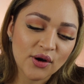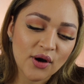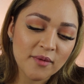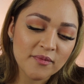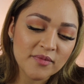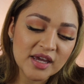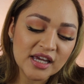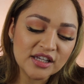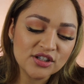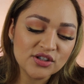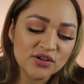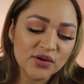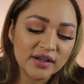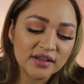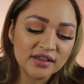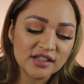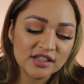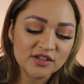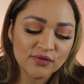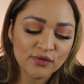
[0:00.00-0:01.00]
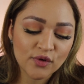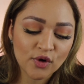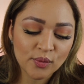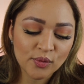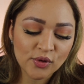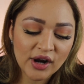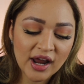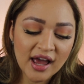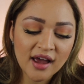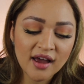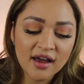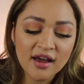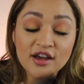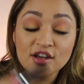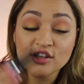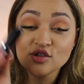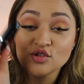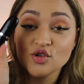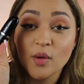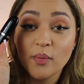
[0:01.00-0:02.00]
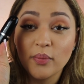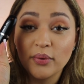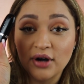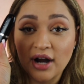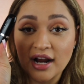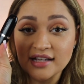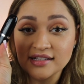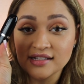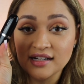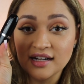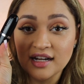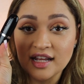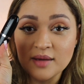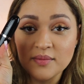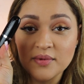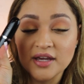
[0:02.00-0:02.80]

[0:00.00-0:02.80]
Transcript: I've been enjoying this formula, surprisingly,